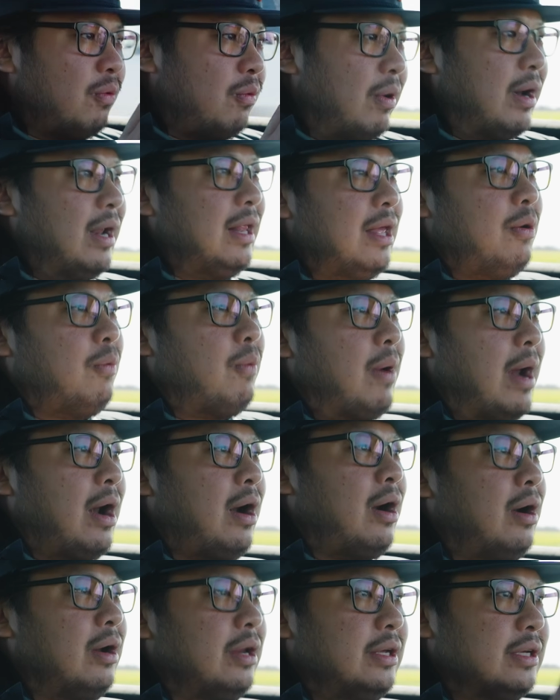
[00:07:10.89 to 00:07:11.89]
really
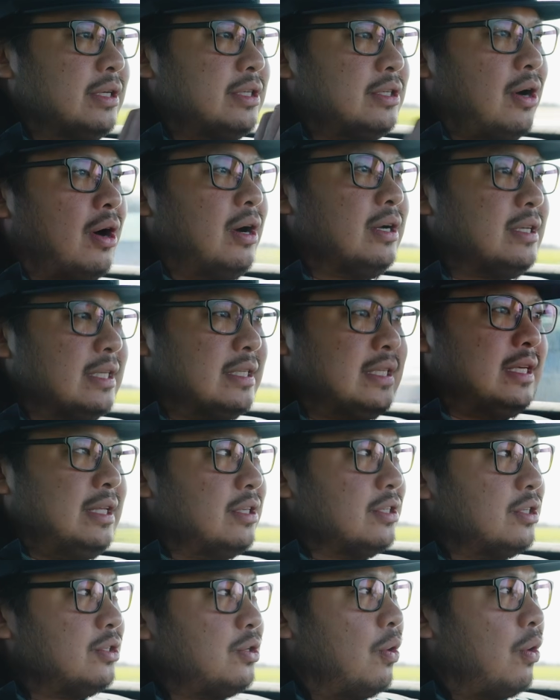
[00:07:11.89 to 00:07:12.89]
where you start to see
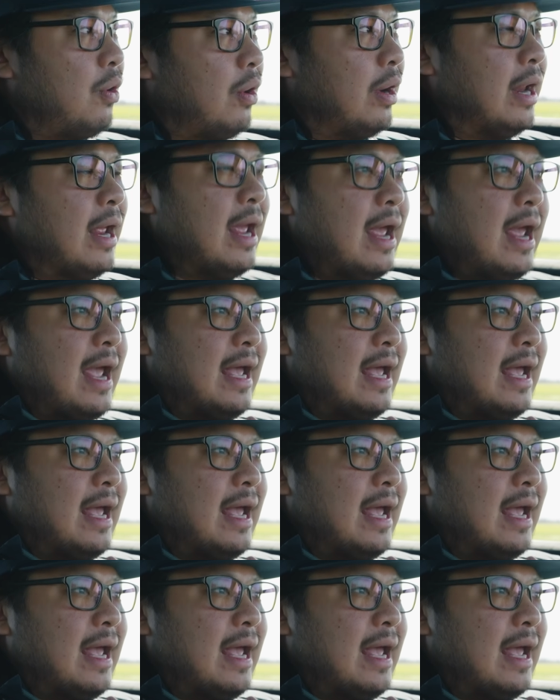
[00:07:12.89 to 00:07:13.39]
the story